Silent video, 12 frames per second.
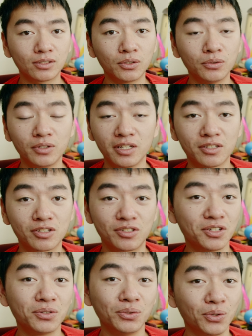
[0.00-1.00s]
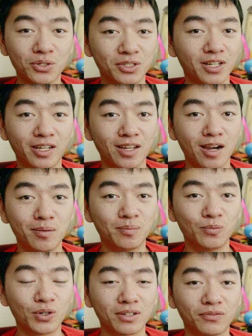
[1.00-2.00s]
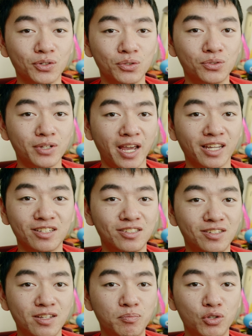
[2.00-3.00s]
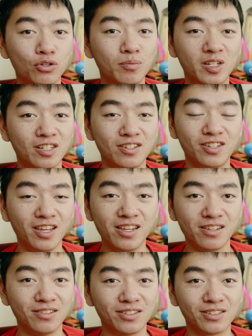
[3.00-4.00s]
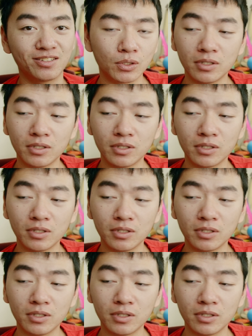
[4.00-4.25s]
So it still looks like I'm one of those angsty puberty teens.